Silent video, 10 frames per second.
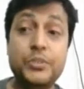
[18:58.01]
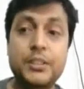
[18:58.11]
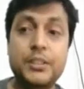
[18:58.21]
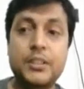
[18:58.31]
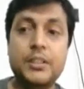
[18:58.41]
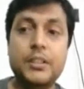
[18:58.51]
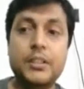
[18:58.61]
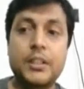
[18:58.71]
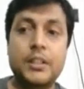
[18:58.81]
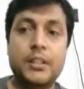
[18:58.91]

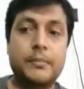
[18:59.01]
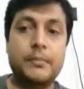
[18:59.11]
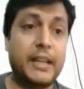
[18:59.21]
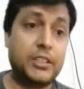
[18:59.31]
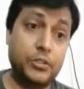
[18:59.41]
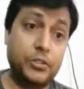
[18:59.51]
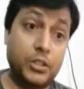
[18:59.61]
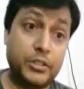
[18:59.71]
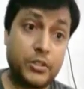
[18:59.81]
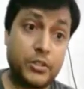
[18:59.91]
renowned
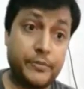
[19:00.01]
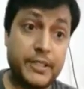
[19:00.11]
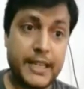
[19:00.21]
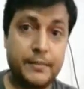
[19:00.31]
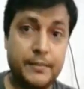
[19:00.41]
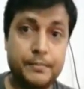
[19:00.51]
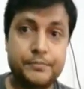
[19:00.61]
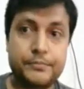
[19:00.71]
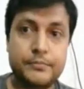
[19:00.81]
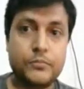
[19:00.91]
bacteriologist of
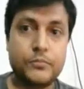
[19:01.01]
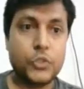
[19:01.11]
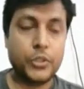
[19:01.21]
his time.